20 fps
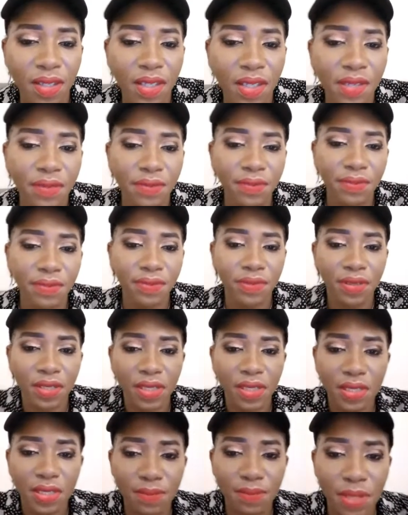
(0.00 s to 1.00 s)
If
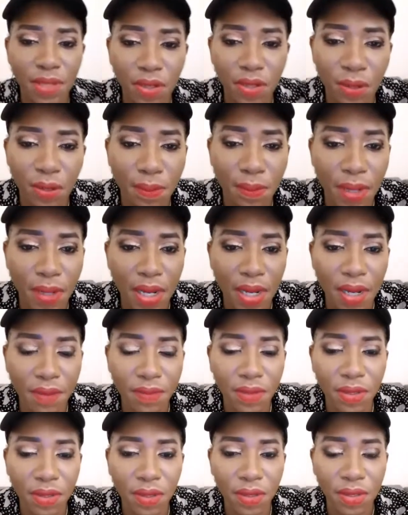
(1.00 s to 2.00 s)
it's makeup, I
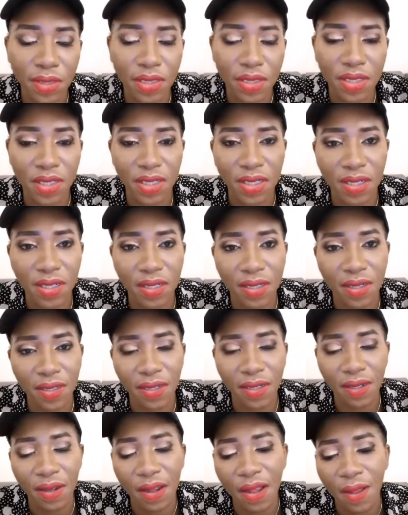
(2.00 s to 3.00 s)
have a lot, sure.
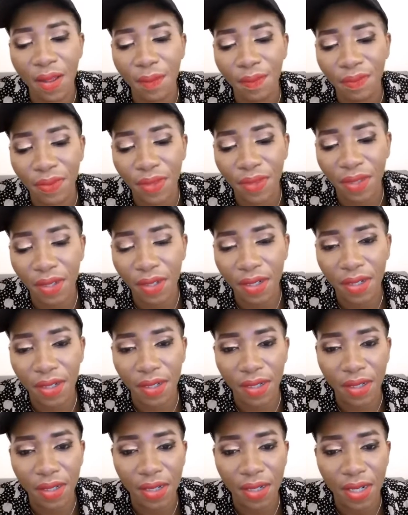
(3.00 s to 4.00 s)

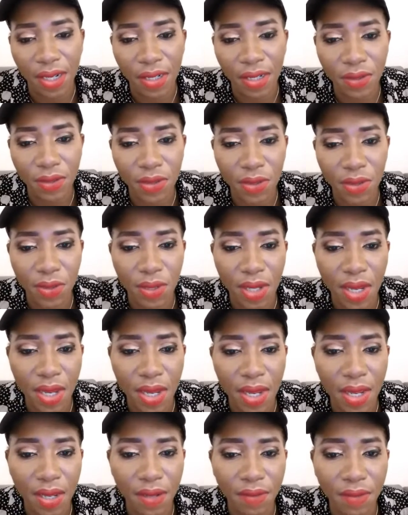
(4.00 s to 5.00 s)
Yeah, I used to
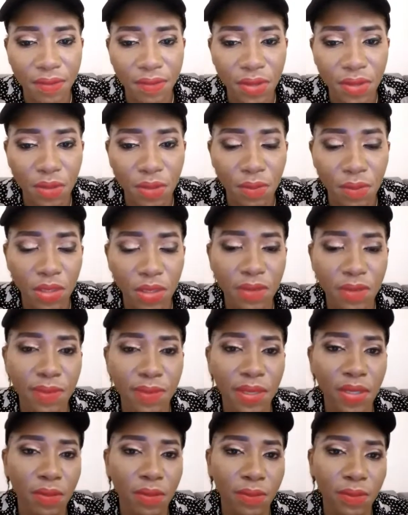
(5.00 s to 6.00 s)
have so much
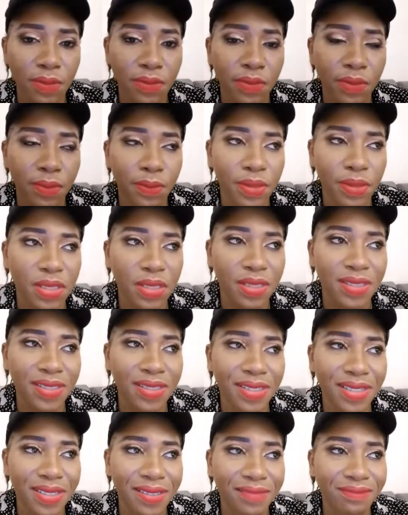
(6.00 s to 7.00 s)
makeup before, but
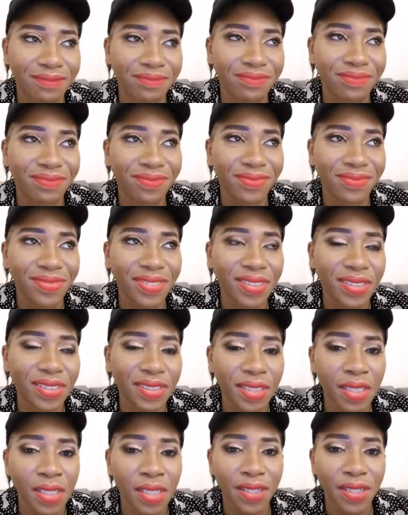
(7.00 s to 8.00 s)
then,
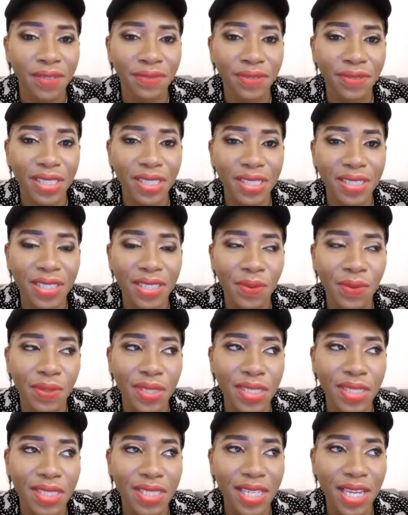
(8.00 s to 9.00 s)
in fact, there
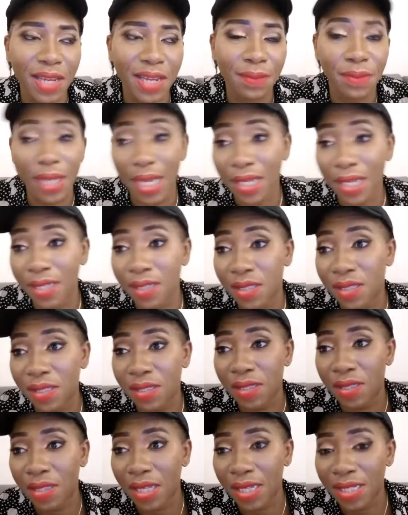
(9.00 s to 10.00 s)
was a time like
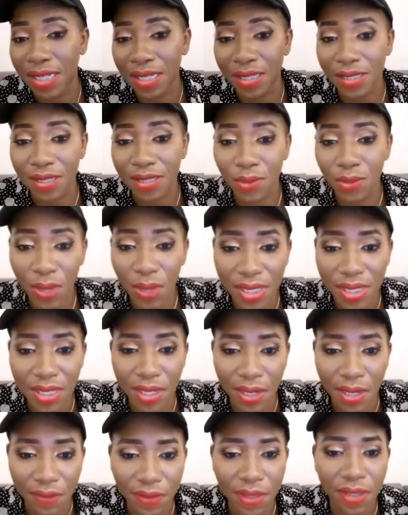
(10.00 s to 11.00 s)
as at 2 years
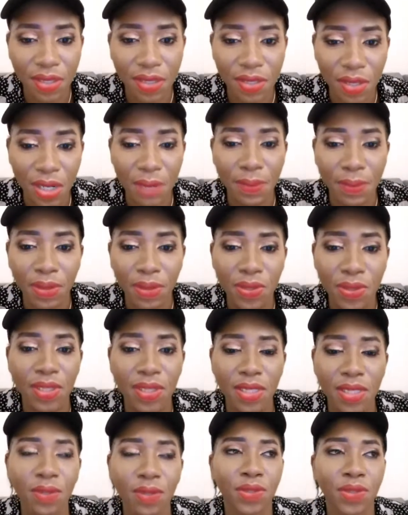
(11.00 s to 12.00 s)
ago, everything is all about 2
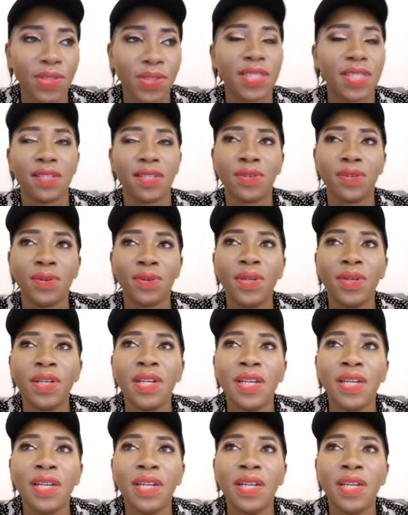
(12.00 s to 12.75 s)
years ago, 2 years ago.